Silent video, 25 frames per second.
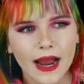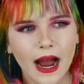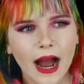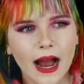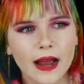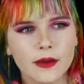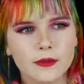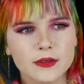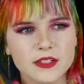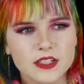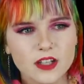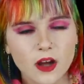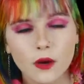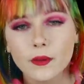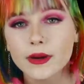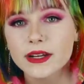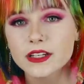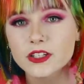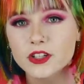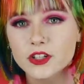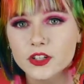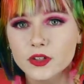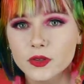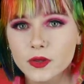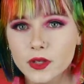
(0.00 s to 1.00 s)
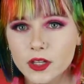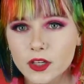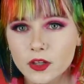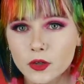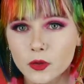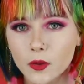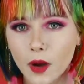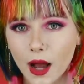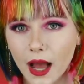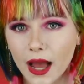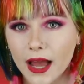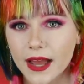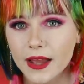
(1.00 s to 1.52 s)
I was going to do
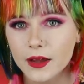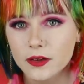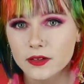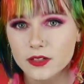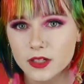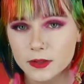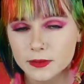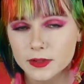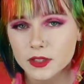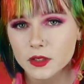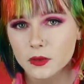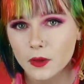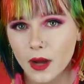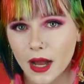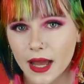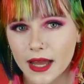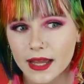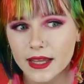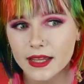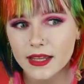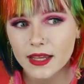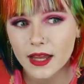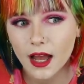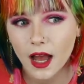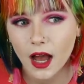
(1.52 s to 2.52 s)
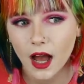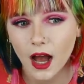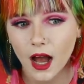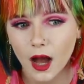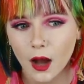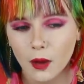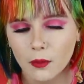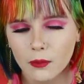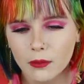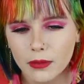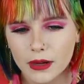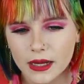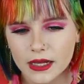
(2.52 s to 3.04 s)
Q-I-W-I,
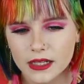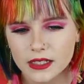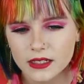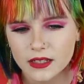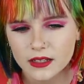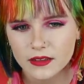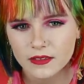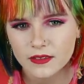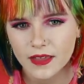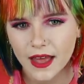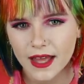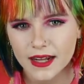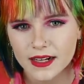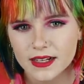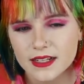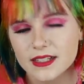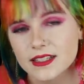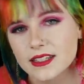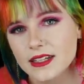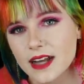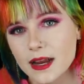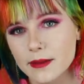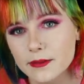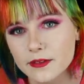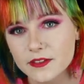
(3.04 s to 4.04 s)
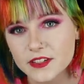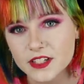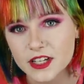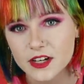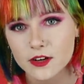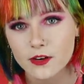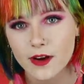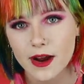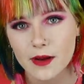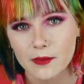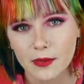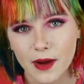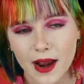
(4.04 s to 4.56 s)
but that is the name of a
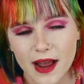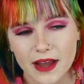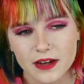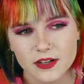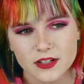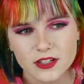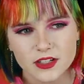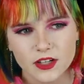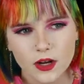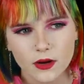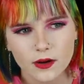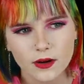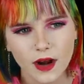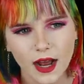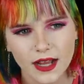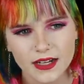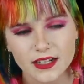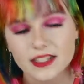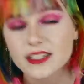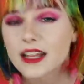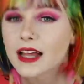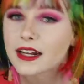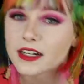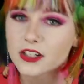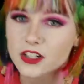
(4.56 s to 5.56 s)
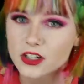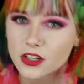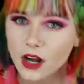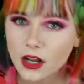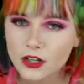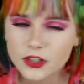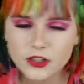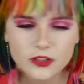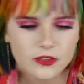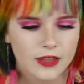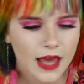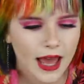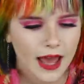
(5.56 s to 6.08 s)
cigarette brand, so I decided to not
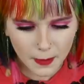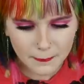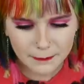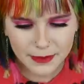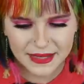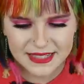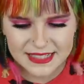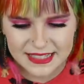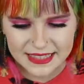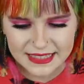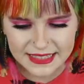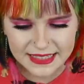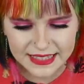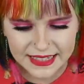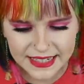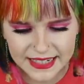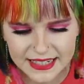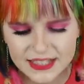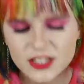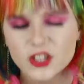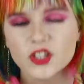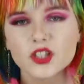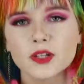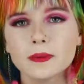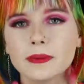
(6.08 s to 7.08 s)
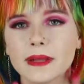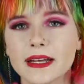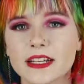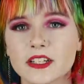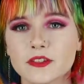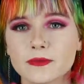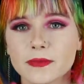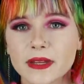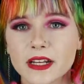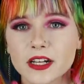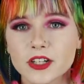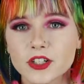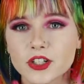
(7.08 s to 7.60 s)
do that. Basically, it's just a place for
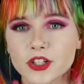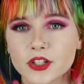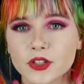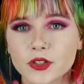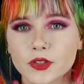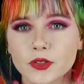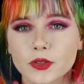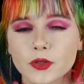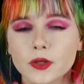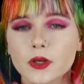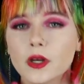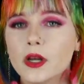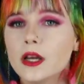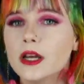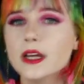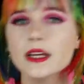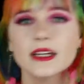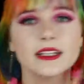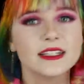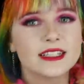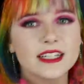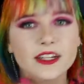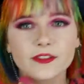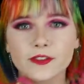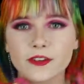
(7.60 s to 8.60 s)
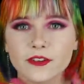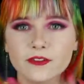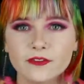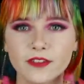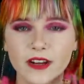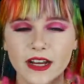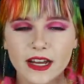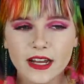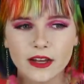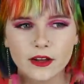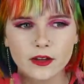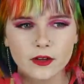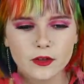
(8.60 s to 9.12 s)
me to do different
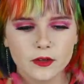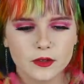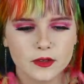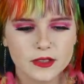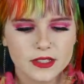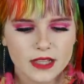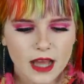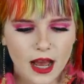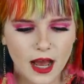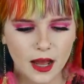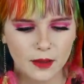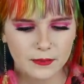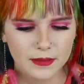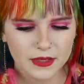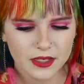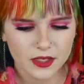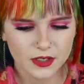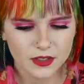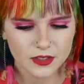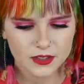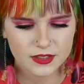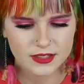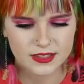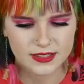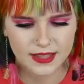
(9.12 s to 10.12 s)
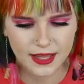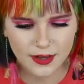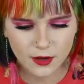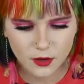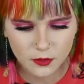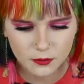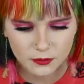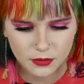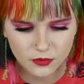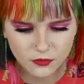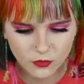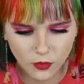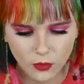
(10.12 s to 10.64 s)
videos because they
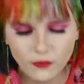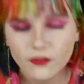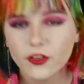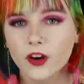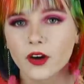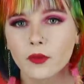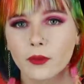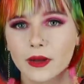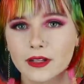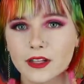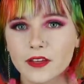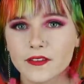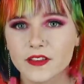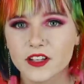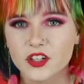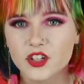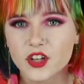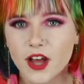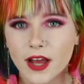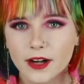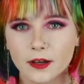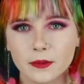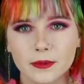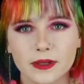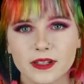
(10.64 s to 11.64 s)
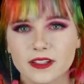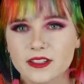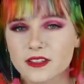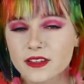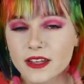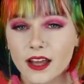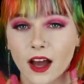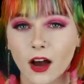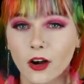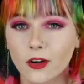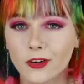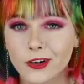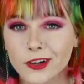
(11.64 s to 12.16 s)
don't perform very well on this channel because of the
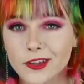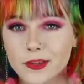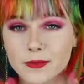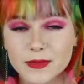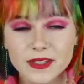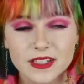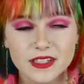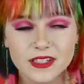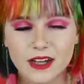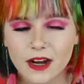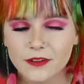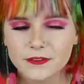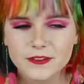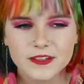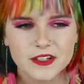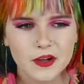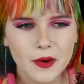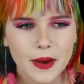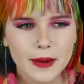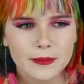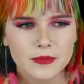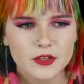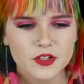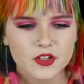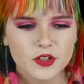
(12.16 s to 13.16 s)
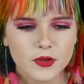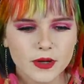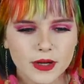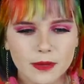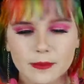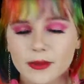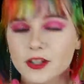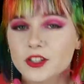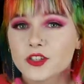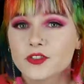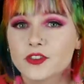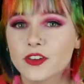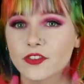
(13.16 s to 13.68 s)
algorithm and stuff, so I'm just doing a
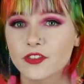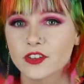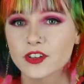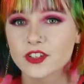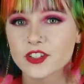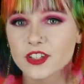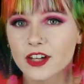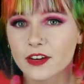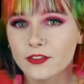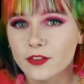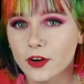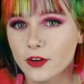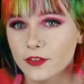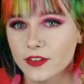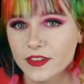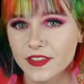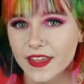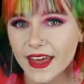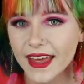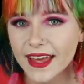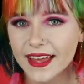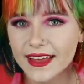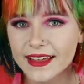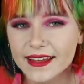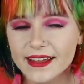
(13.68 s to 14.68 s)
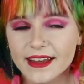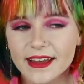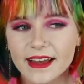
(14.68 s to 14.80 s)
bunch of different stuff over there.